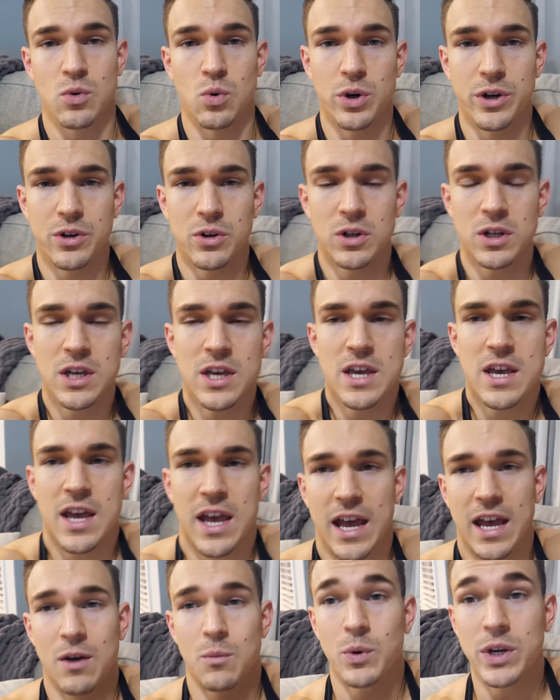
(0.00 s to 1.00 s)
oil,
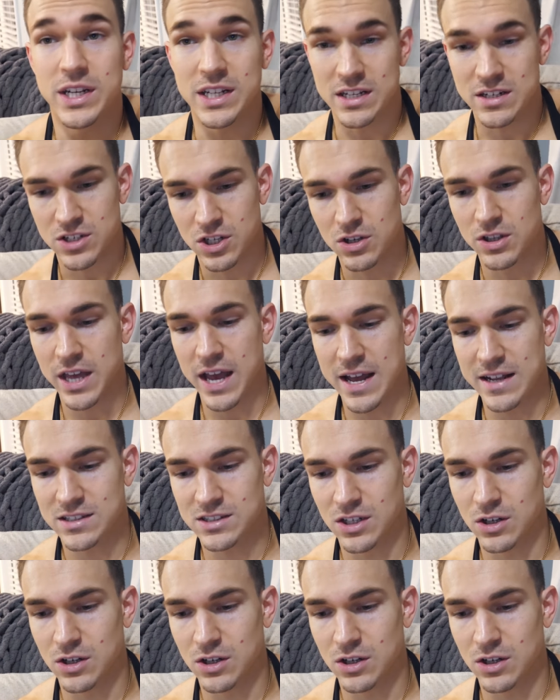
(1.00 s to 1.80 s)
and we didn't do that.